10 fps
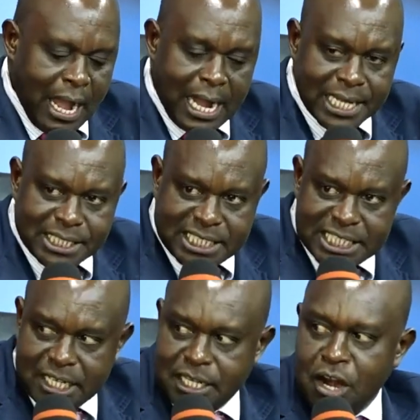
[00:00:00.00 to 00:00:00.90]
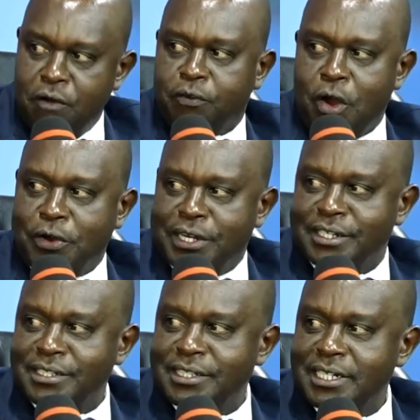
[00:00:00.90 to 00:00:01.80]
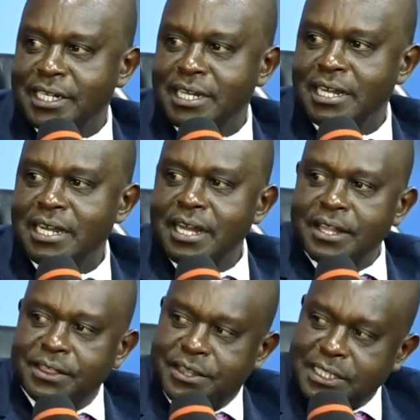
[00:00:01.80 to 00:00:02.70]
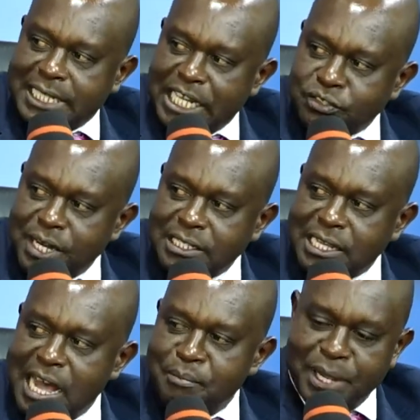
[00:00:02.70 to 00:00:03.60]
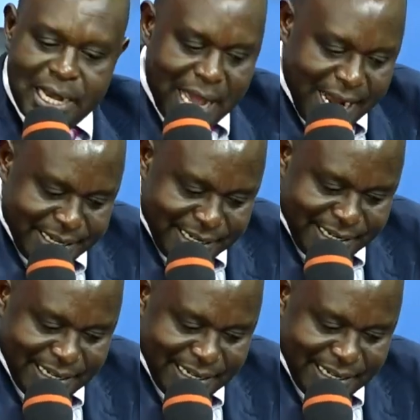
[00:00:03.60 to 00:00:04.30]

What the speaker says: as children of God, this lesson has come in handy.